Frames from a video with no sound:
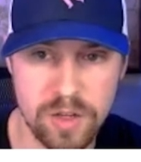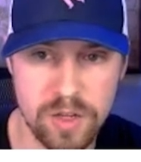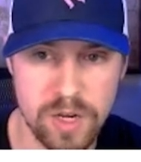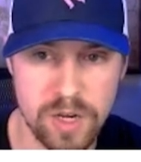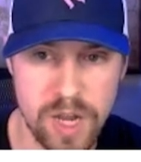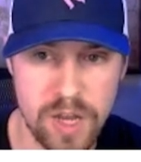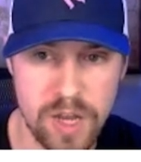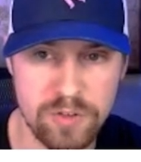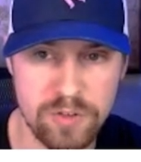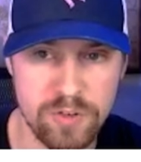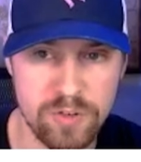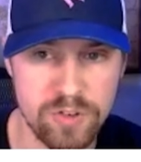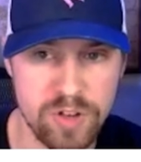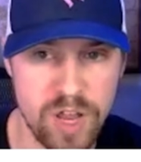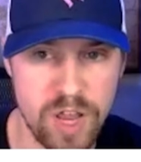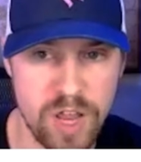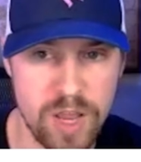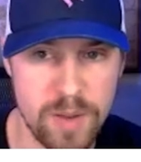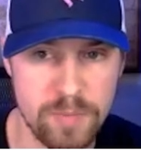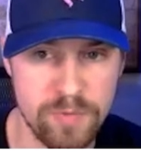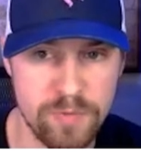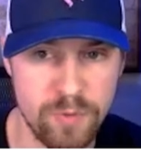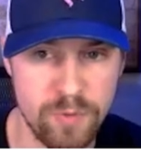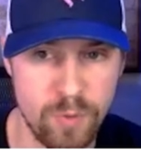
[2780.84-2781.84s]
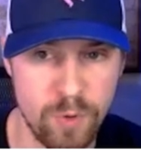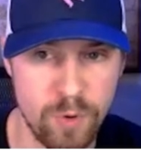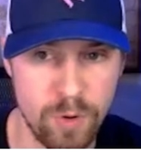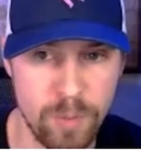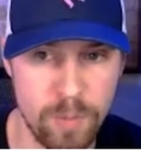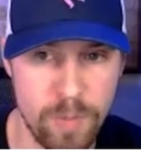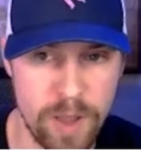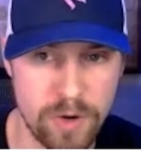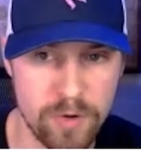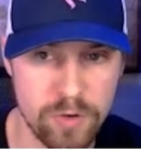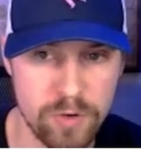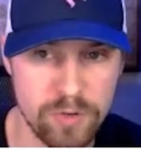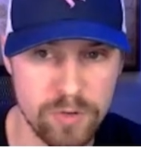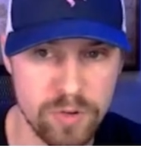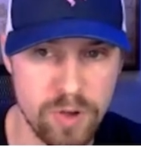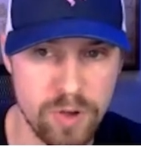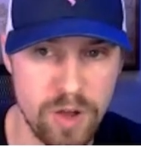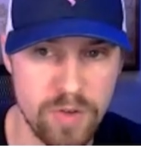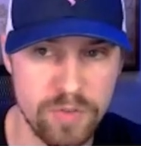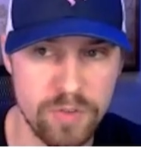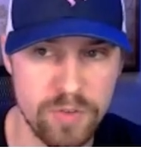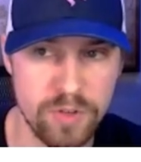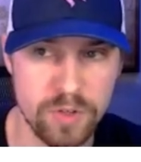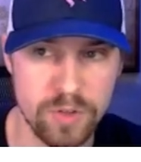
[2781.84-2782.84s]
connection type for
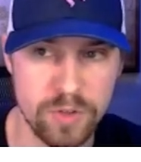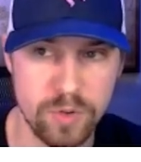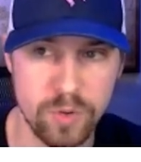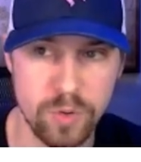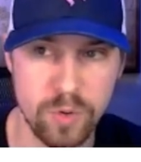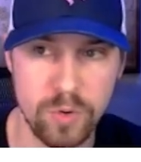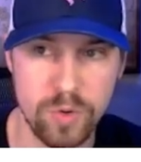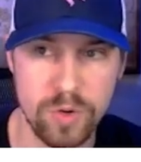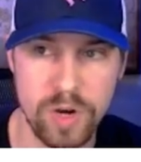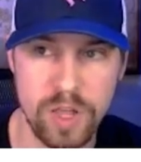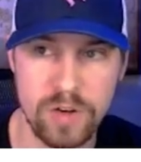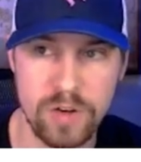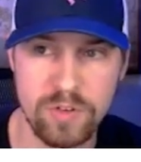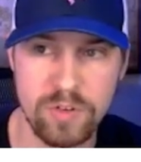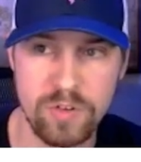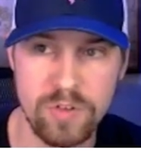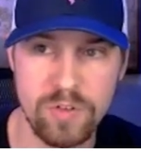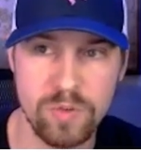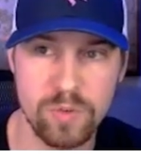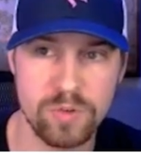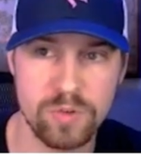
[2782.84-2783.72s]
Microsoft and Google connections,